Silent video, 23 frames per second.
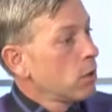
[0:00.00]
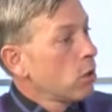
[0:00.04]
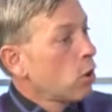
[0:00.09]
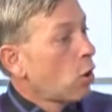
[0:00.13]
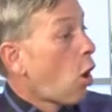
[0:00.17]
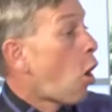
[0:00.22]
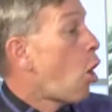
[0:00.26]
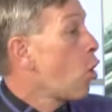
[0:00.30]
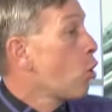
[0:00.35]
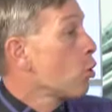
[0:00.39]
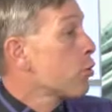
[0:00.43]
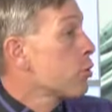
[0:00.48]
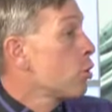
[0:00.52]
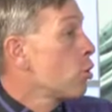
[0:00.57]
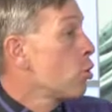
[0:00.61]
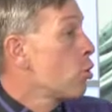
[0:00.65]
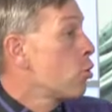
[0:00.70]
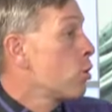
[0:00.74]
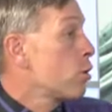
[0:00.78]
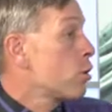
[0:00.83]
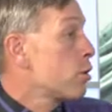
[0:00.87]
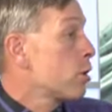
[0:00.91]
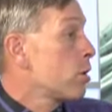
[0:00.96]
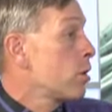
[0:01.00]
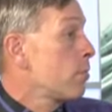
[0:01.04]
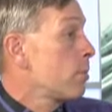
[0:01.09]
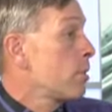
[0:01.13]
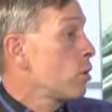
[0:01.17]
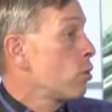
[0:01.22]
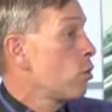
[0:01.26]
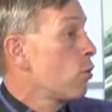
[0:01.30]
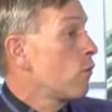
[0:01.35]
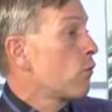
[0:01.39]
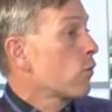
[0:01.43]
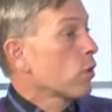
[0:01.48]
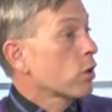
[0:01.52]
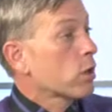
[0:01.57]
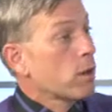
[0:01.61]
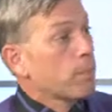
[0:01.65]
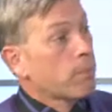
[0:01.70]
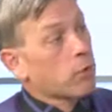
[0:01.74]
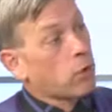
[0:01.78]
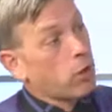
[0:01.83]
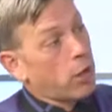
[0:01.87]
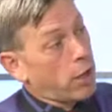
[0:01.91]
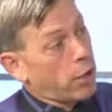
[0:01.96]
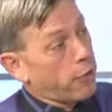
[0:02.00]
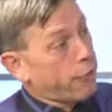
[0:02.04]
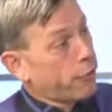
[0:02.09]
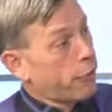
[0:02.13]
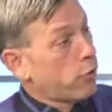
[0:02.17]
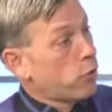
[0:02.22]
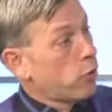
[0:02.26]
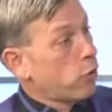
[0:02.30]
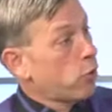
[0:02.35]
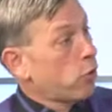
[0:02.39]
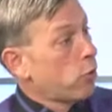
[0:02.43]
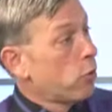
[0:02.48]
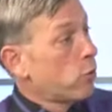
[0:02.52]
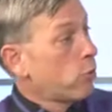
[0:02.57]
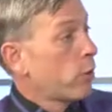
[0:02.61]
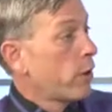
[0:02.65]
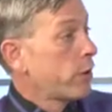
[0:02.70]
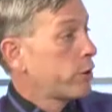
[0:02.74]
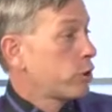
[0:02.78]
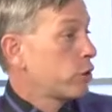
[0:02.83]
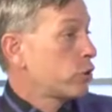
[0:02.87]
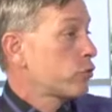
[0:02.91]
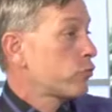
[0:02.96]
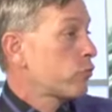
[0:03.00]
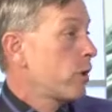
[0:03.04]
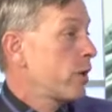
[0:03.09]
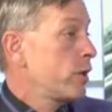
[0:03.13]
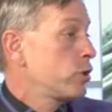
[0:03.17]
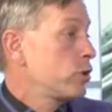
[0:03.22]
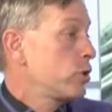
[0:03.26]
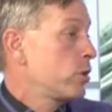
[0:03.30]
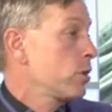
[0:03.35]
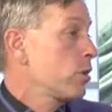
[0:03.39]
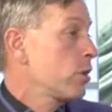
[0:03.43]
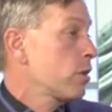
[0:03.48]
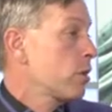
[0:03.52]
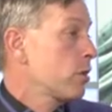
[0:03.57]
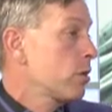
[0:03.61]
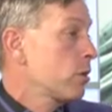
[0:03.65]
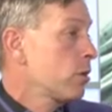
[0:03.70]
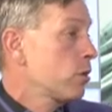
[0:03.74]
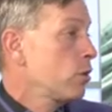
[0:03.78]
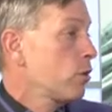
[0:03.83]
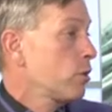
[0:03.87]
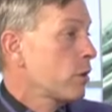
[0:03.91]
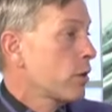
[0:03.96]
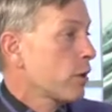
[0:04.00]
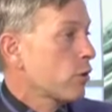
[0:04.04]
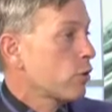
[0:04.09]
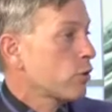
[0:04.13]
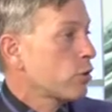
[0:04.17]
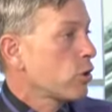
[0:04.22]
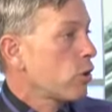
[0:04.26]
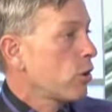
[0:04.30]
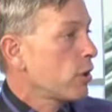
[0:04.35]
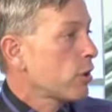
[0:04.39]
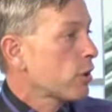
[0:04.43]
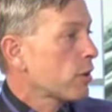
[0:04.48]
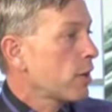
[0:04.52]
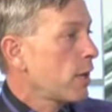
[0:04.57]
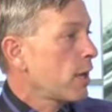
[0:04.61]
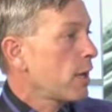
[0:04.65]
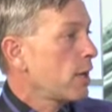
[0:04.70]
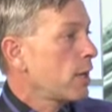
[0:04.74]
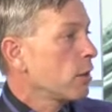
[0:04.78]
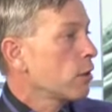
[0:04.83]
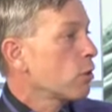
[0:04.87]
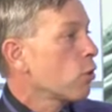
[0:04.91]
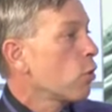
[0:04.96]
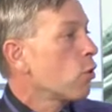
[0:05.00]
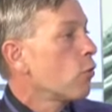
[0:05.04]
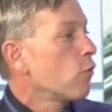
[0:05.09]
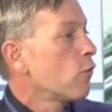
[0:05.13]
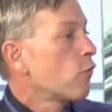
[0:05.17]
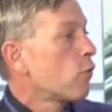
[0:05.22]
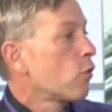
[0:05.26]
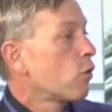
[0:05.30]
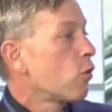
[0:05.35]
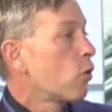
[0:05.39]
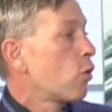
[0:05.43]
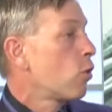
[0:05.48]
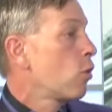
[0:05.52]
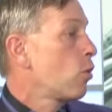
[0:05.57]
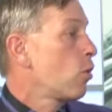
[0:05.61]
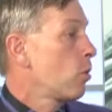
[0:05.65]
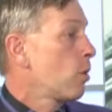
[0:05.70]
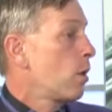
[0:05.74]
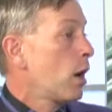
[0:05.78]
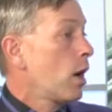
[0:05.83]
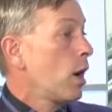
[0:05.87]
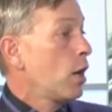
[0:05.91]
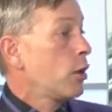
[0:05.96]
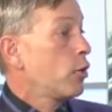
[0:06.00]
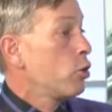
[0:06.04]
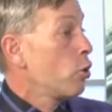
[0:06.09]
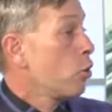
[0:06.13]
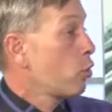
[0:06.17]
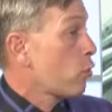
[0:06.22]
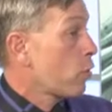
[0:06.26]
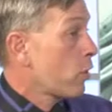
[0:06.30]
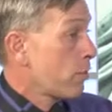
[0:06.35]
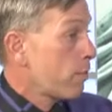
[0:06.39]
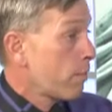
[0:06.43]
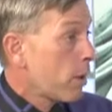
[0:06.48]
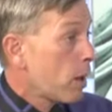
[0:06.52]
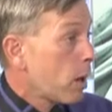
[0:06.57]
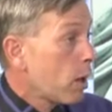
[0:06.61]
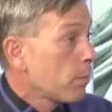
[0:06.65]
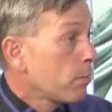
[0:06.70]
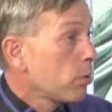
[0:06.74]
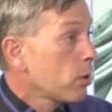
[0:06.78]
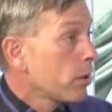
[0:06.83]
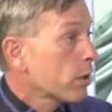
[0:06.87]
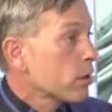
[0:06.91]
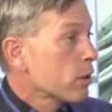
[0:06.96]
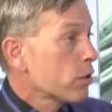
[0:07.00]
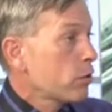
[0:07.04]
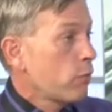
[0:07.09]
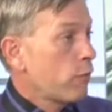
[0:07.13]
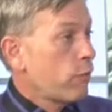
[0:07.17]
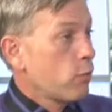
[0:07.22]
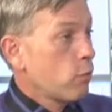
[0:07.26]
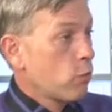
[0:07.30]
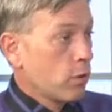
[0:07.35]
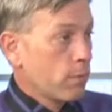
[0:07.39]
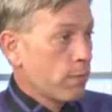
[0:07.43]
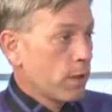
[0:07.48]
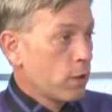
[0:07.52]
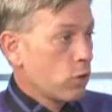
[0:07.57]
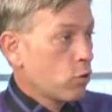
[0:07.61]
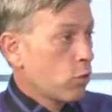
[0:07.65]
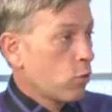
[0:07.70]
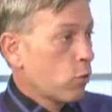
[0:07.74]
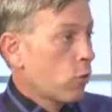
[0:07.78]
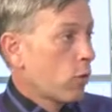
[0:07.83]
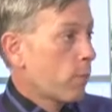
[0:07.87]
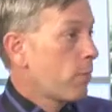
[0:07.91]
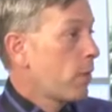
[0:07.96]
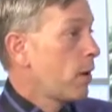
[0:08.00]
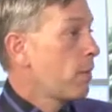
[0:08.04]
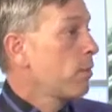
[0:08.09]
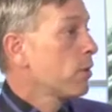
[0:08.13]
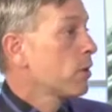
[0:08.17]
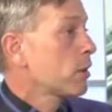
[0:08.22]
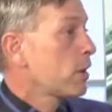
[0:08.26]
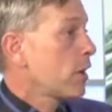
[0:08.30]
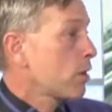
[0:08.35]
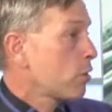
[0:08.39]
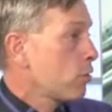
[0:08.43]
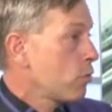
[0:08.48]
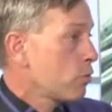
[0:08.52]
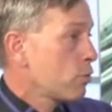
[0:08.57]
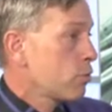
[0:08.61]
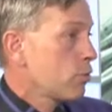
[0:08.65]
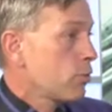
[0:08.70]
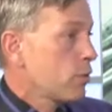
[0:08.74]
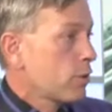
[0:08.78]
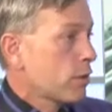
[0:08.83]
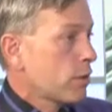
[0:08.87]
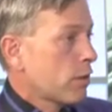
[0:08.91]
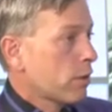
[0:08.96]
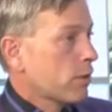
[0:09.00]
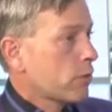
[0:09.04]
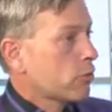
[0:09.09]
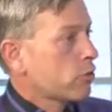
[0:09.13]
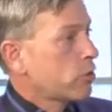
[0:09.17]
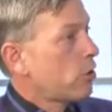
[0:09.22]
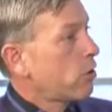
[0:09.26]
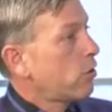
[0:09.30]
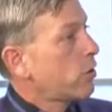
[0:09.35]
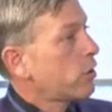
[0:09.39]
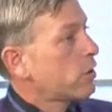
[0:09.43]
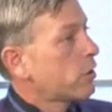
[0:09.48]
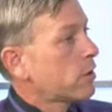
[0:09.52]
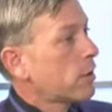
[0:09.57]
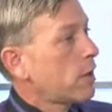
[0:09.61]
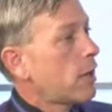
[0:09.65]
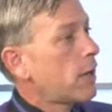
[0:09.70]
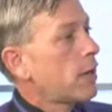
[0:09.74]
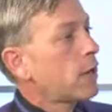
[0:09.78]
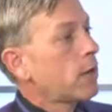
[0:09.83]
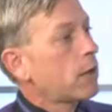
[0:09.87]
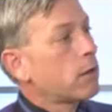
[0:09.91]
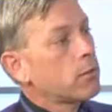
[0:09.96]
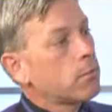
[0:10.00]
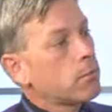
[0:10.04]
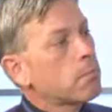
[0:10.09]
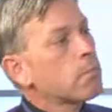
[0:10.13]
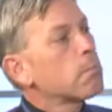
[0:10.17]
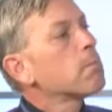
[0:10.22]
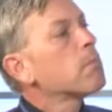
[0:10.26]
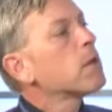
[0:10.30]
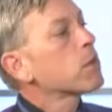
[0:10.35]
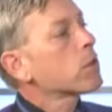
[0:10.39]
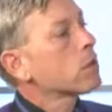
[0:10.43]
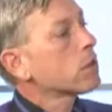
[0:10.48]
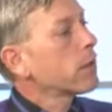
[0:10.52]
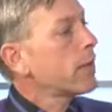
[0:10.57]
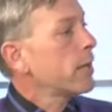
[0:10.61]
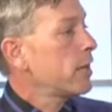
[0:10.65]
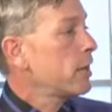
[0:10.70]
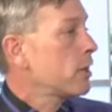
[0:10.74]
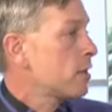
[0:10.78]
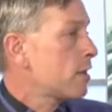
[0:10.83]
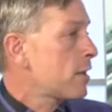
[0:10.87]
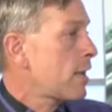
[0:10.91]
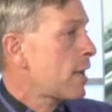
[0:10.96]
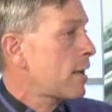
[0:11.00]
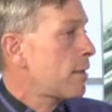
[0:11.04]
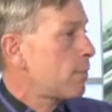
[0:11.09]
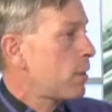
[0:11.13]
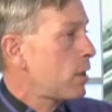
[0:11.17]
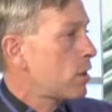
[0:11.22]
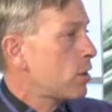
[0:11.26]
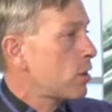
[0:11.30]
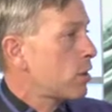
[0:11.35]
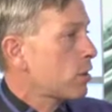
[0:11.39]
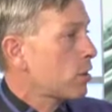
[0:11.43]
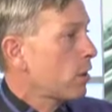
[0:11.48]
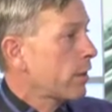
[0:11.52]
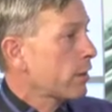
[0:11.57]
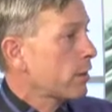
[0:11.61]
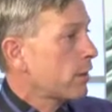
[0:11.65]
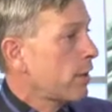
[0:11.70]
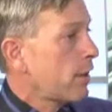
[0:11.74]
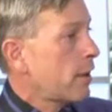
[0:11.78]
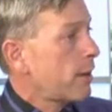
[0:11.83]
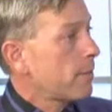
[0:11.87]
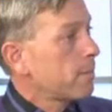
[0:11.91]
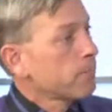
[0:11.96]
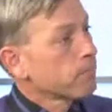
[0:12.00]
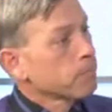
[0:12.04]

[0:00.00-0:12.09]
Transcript: Also, it's going to be over a couple other registrations. You know, the Secretary of State is over uh, notary public, so if you want to be a notary public, that goes through the Secretary of State and miscellaneous databases like that.